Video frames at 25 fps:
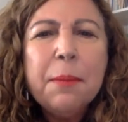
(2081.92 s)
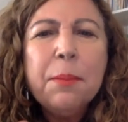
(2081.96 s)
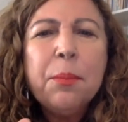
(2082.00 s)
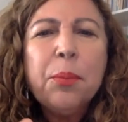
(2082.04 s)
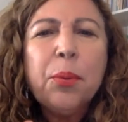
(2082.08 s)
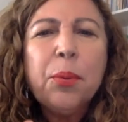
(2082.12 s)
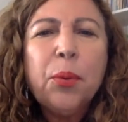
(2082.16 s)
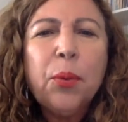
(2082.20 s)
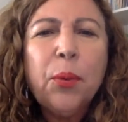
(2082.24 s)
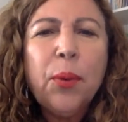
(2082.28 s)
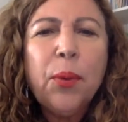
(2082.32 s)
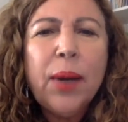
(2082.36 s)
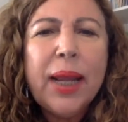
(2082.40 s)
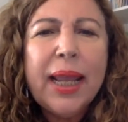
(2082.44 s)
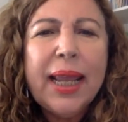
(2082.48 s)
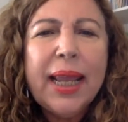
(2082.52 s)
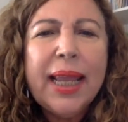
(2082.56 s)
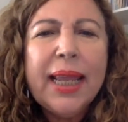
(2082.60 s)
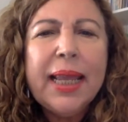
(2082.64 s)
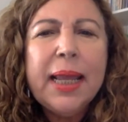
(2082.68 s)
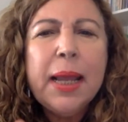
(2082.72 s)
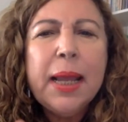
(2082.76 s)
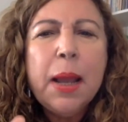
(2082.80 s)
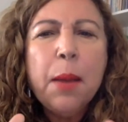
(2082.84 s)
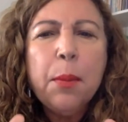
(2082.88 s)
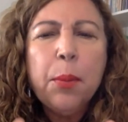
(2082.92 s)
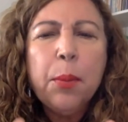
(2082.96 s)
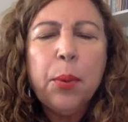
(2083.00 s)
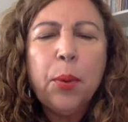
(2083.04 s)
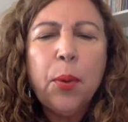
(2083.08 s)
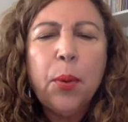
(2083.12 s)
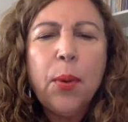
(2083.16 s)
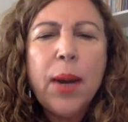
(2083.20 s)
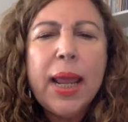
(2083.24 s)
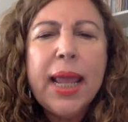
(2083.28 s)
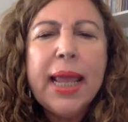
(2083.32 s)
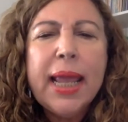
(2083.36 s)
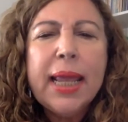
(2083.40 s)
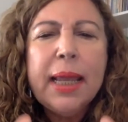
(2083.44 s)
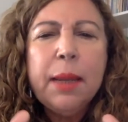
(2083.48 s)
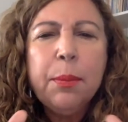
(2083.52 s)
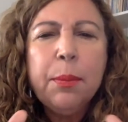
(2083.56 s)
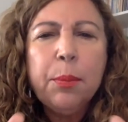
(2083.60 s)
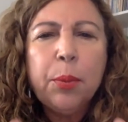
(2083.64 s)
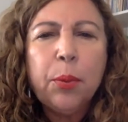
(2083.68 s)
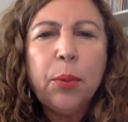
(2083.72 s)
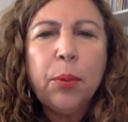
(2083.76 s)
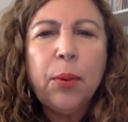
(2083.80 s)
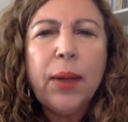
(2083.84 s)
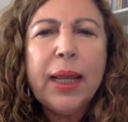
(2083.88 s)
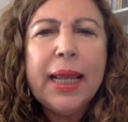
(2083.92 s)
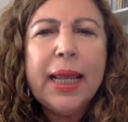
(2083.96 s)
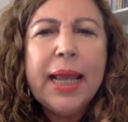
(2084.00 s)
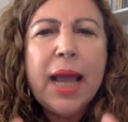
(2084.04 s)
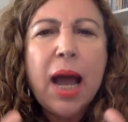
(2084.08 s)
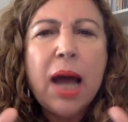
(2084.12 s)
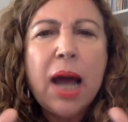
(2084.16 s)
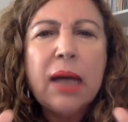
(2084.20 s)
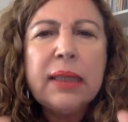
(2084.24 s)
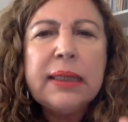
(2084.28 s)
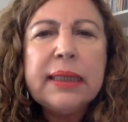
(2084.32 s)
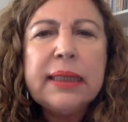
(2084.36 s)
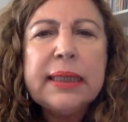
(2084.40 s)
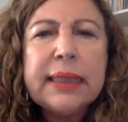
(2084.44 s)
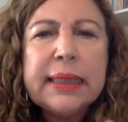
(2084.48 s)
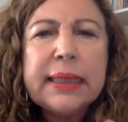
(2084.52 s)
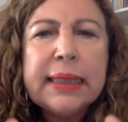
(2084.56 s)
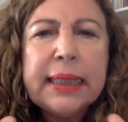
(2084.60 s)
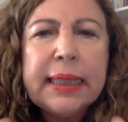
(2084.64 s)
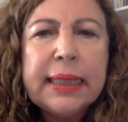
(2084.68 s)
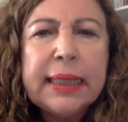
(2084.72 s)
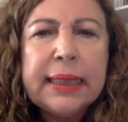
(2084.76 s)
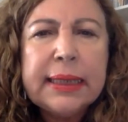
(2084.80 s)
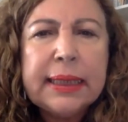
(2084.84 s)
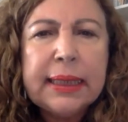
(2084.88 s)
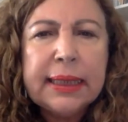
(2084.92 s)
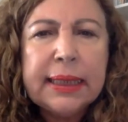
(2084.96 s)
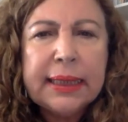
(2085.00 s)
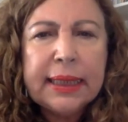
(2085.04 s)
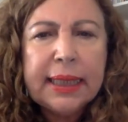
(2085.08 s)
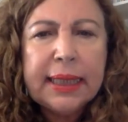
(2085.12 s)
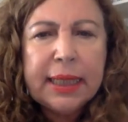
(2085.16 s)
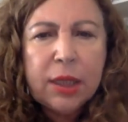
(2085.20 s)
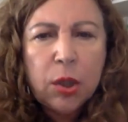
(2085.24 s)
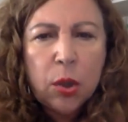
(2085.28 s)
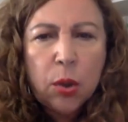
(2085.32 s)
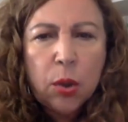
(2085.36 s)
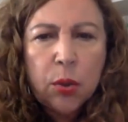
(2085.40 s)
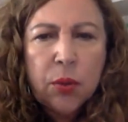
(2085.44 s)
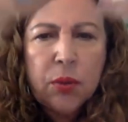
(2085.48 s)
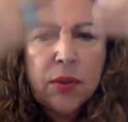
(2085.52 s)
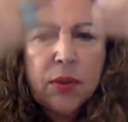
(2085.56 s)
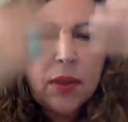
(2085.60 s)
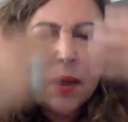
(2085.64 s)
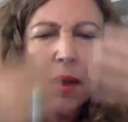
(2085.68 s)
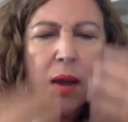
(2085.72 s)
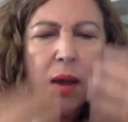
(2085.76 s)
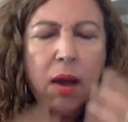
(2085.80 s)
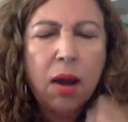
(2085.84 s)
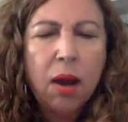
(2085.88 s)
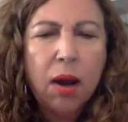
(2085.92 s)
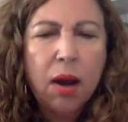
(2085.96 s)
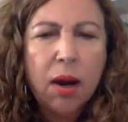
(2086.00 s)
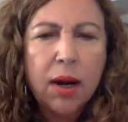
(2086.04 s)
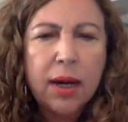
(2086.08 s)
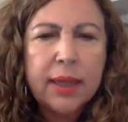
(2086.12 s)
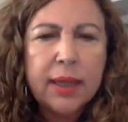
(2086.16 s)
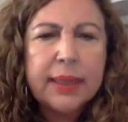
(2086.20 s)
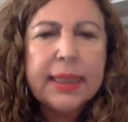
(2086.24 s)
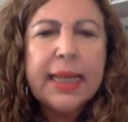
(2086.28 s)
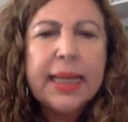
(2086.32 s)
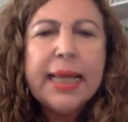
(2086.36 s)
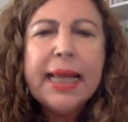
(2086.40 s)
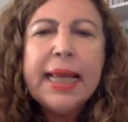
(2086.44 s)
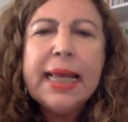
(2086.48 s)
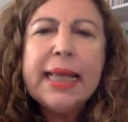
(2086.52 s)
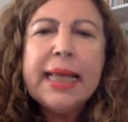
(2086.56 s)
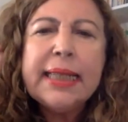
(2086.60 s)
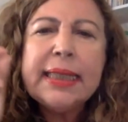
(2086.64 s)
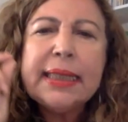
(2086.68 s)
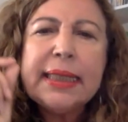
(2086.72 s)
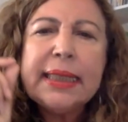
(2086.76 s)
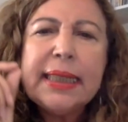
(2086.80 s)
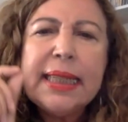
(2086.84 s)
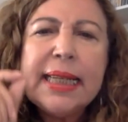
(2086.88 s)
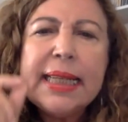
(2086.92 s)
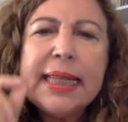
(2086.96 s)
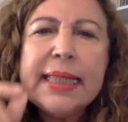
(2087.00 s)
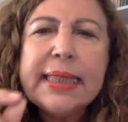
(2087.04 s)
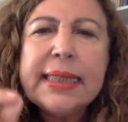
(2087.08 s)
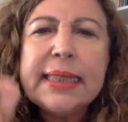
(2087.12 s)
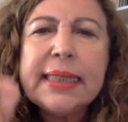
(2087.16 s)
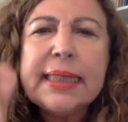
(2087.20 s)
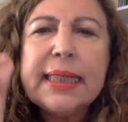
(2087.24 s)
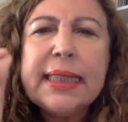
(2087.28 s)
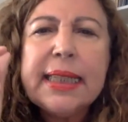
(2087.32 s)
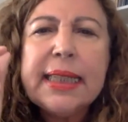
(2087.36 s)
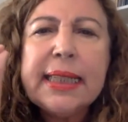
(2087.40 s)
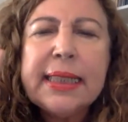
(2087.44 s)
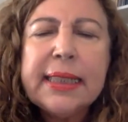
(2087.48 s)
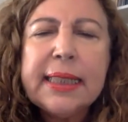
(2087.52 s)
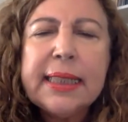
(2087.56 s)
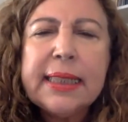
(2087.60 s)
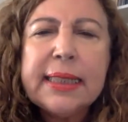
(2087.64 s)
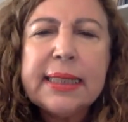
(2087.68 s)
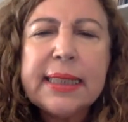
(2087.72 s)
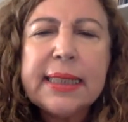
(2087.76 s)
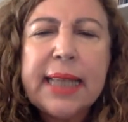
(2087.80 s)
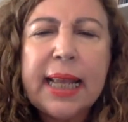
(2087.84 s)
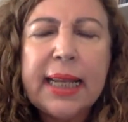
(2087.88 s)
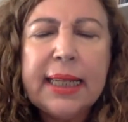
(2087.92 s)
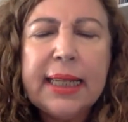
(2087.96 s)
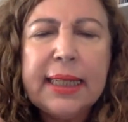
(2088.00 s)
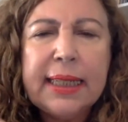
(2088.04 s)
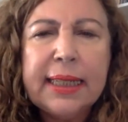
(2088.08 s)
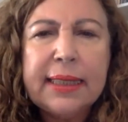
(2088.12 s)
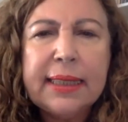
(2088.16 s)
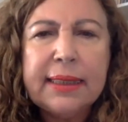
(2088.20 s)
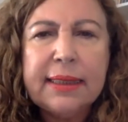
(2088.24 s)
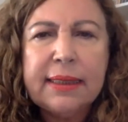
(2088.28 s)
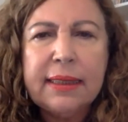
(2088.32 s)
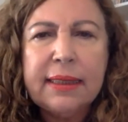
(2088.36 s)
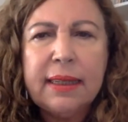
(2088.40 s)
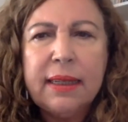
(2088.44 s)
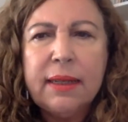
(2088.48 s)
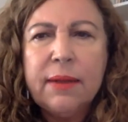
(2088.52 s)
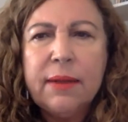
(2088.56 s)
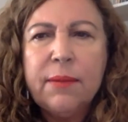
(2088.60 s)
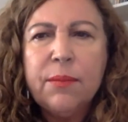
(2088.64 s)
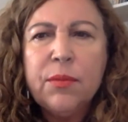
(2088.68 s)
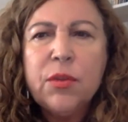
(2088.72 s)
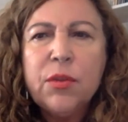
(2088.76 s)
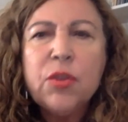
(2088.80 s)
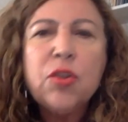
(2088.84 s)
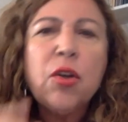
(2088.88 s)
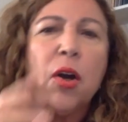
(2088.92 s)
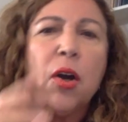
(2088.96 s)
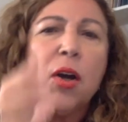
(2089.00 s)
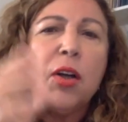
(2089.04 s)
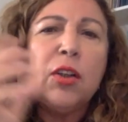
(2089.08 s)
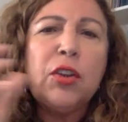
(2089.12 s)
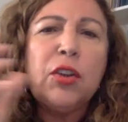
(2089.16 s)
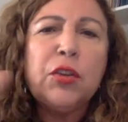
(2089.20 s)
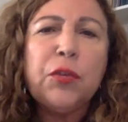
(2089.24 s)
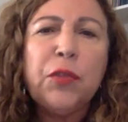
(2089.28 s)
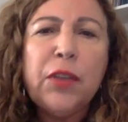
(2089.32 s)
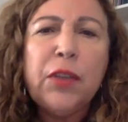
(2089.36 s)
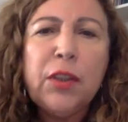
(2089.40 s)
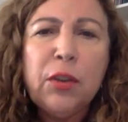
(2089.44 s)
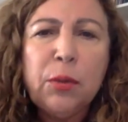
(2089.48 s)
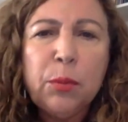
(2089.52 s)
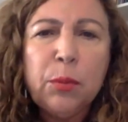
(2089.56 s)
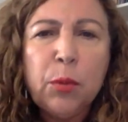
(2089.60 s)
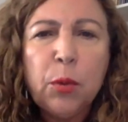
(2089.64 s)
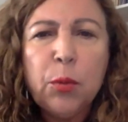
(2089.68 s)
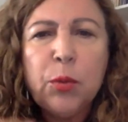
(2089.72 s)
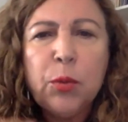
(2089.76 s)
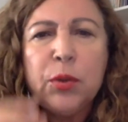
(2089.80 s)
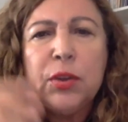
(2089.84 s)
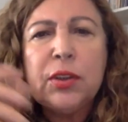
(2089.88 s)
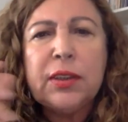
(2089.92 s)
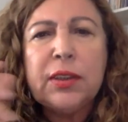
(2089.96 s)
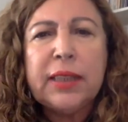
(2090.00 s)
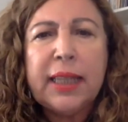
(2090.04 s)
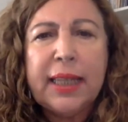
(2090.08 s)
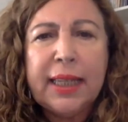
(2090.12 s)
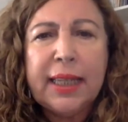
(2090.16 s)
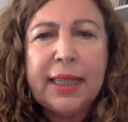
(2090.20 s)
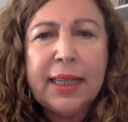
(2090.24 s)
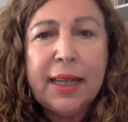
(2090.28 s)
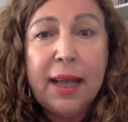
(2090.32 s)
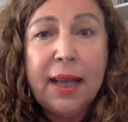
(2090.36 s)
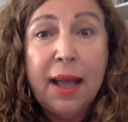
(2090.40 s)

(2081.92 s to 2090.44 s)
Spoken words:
Pray, pray, pray unceasingly. Go to the heart and listen in the silence. Charles Fillmore would say,